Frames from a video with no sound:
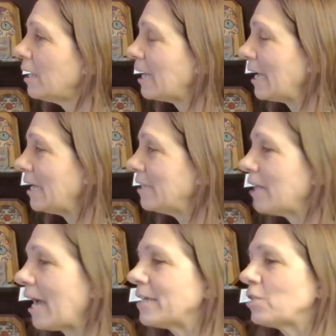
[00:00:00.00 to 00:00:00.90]
And
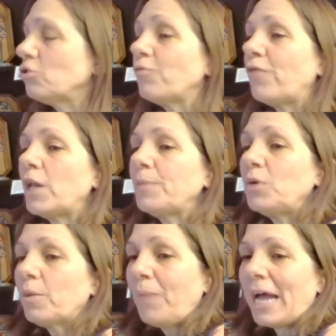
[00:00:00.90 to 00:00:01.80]
as you develop
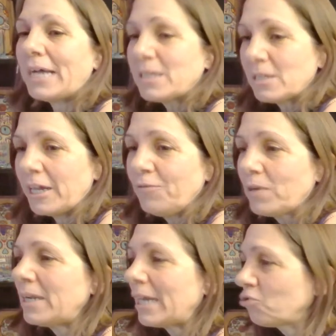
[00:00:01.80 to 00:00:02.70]
your past life
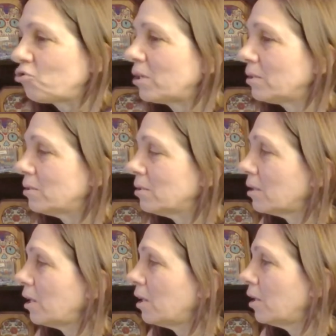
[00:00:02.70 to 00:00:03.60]
connection
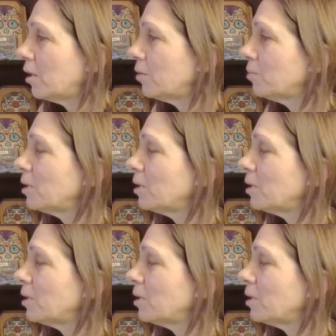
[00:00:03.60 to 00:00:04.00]
uh,